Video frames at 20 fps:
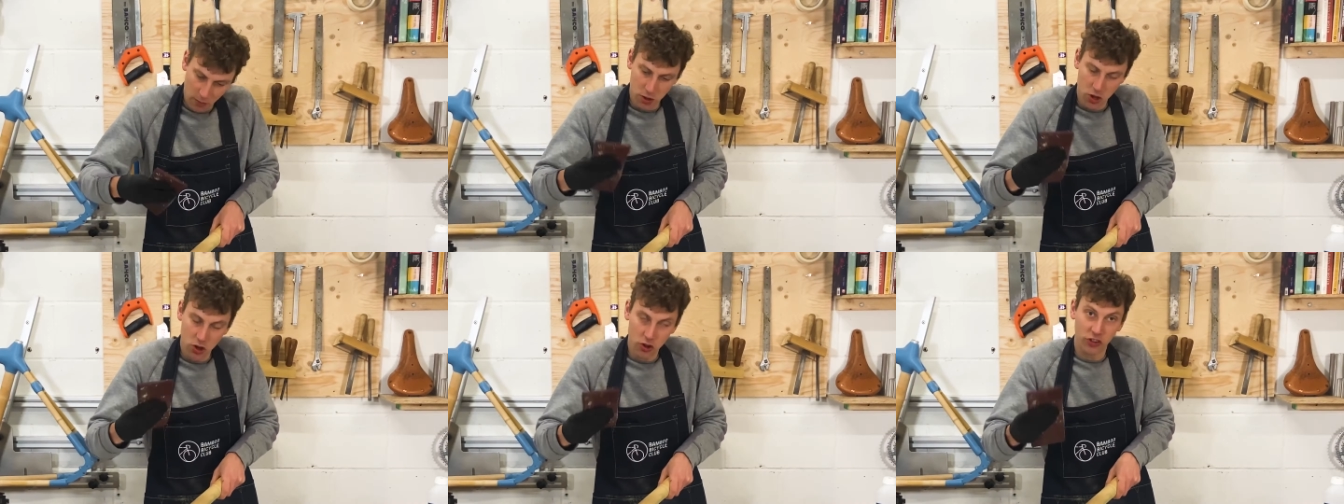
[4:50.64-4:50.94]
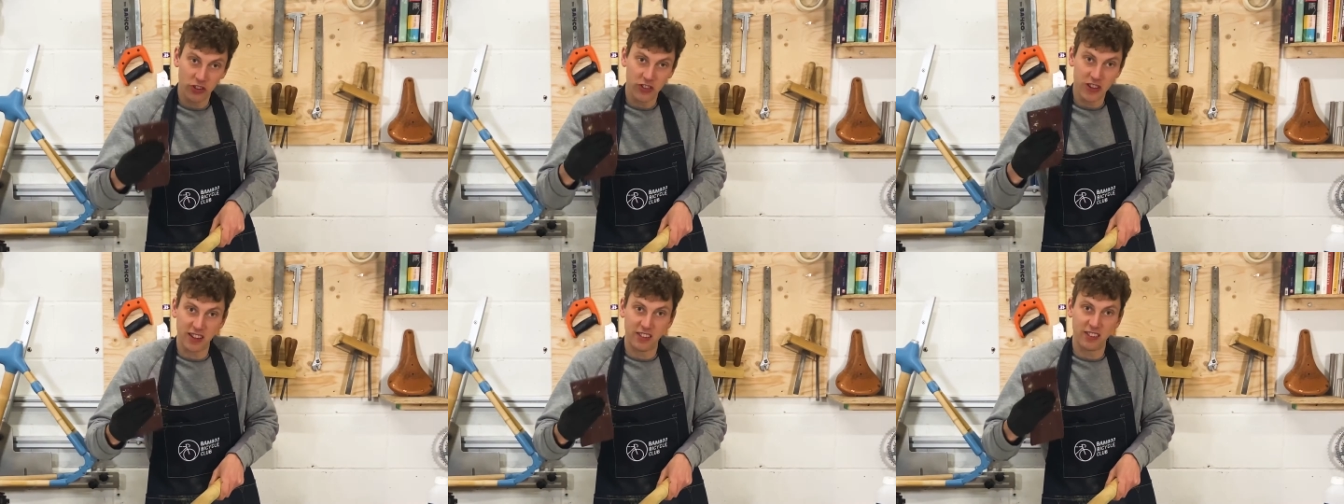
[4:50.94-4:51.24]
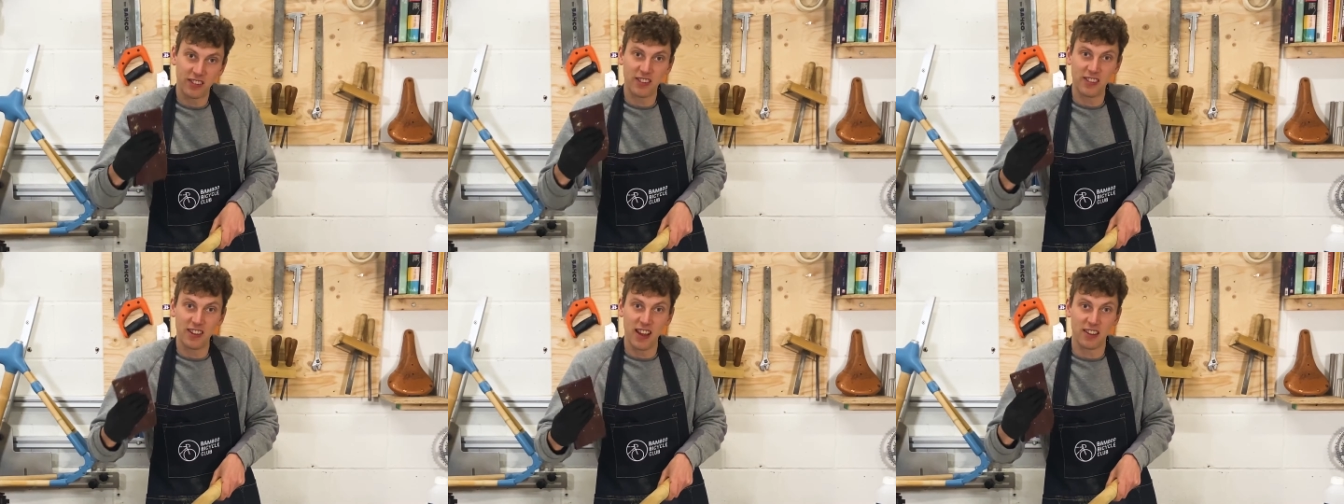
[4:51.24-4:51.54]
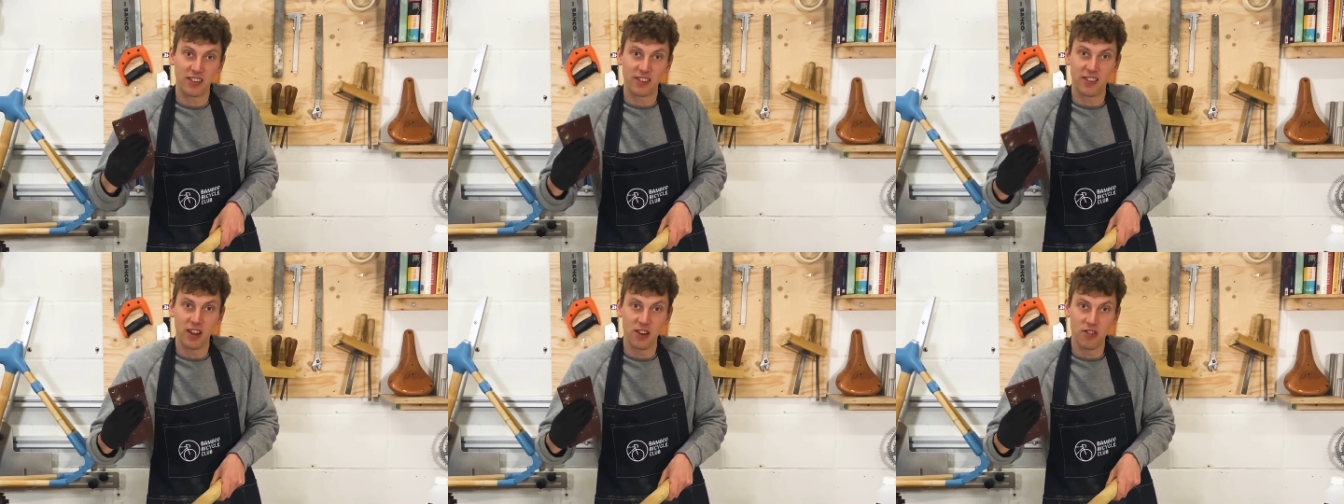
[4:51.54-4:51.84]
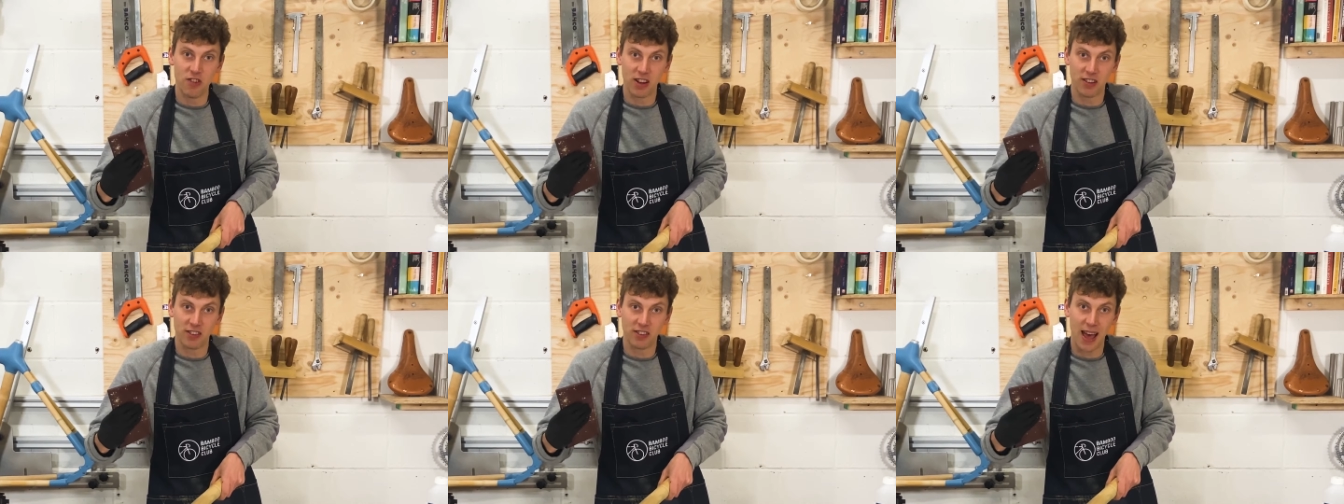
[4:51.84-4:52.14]
I'm using this sixty
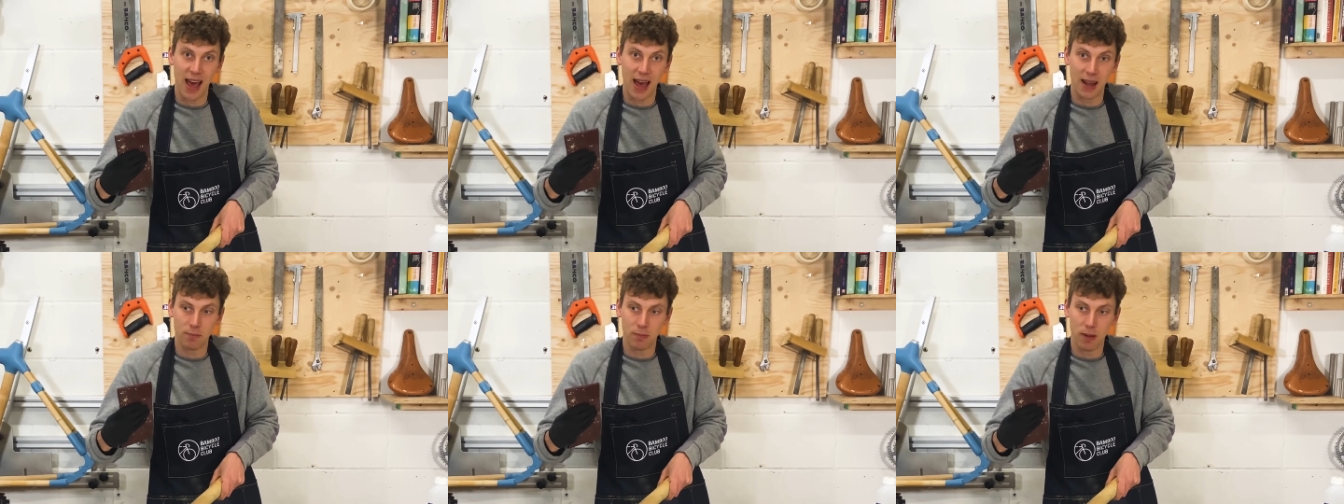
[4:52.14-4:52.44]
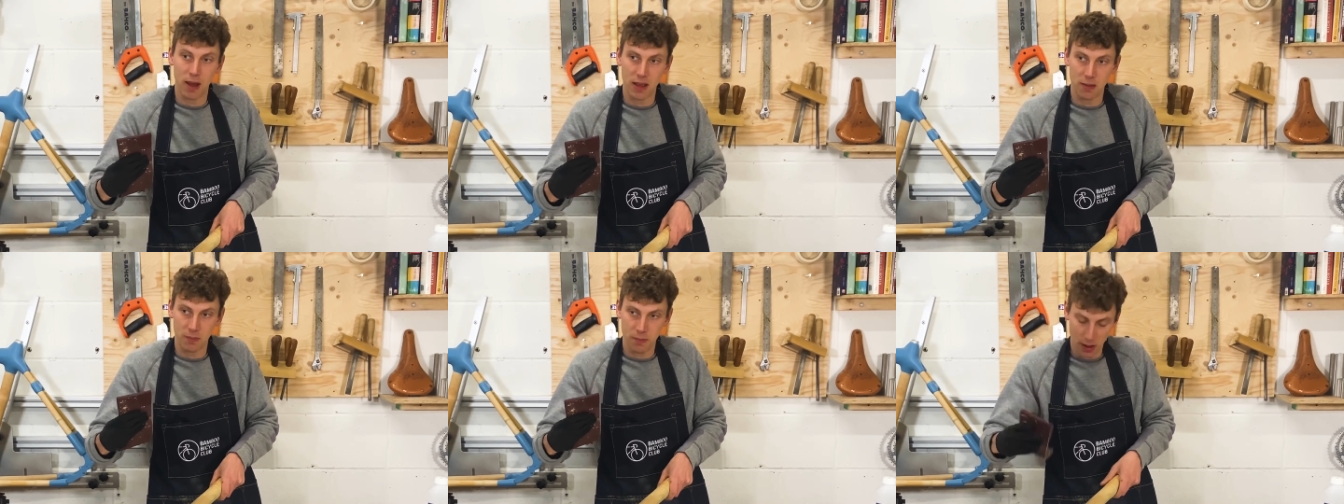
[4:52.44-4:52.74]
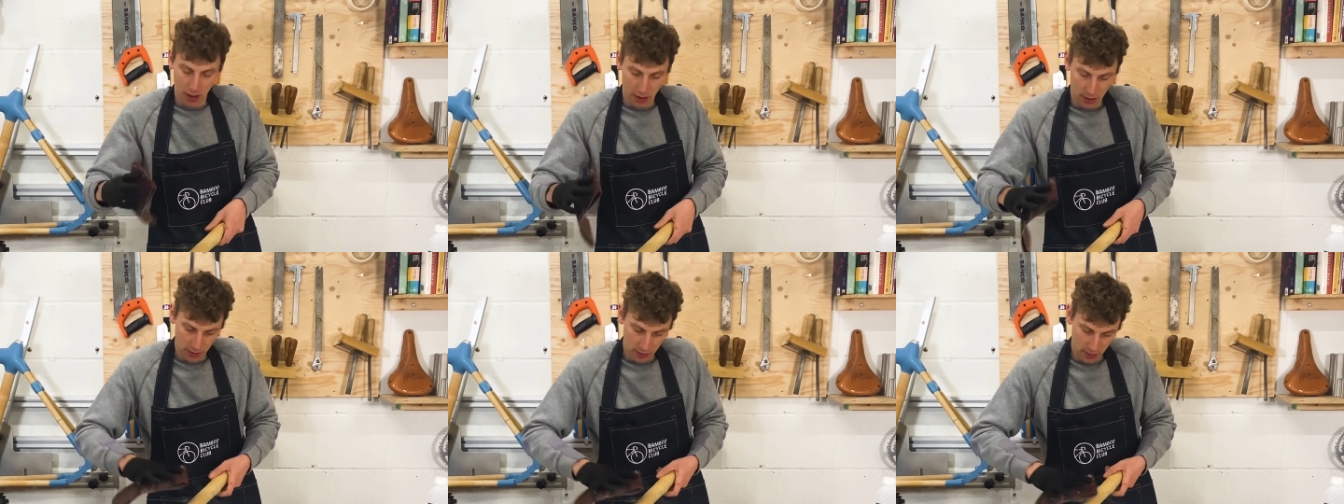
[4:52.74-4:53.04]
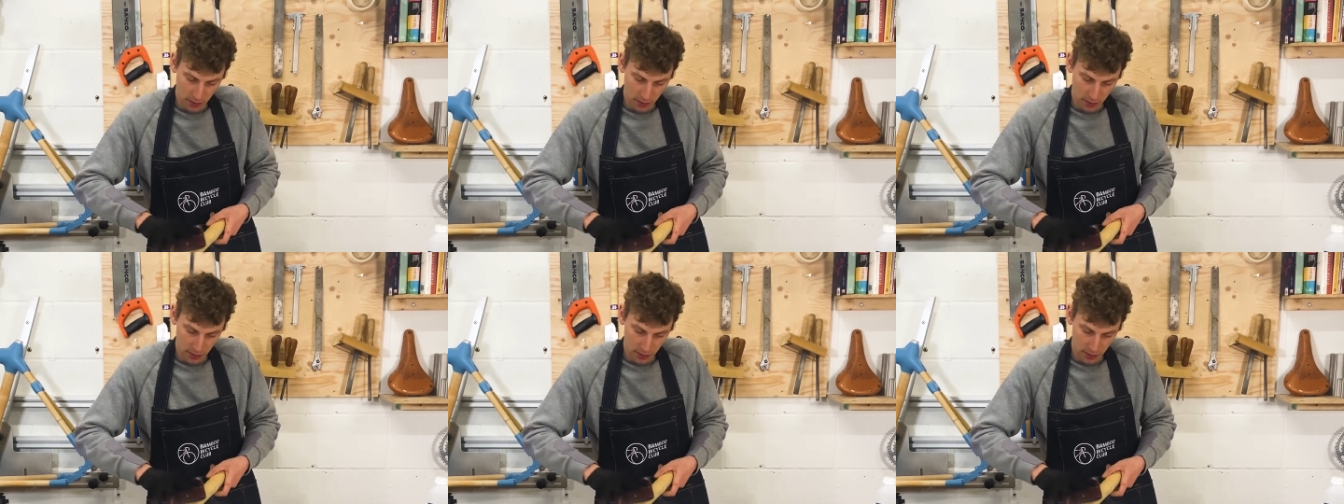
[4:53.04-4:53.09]
grit sandpaper,